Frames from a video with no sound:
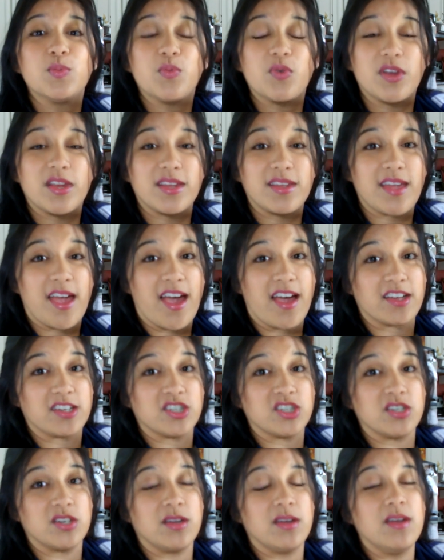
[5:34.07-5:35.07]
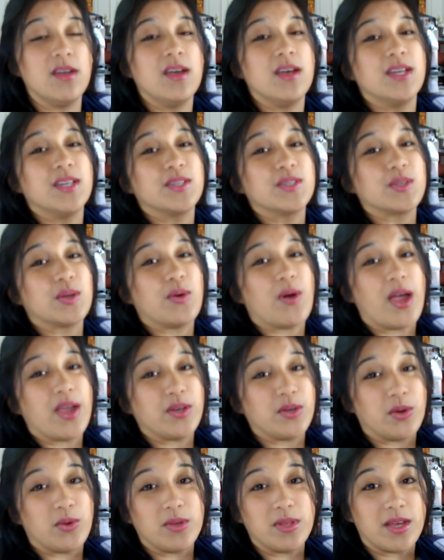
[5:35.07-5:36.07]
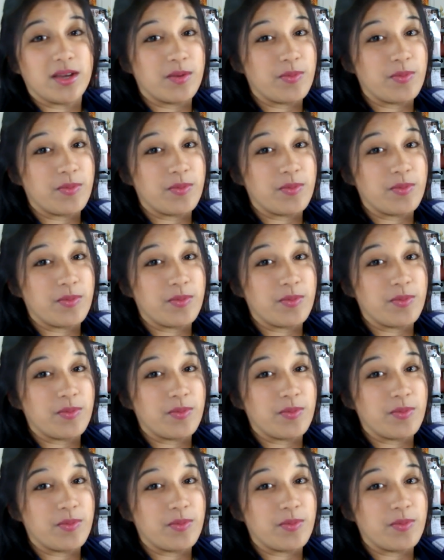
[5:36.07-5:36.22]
to bring cash. So I know a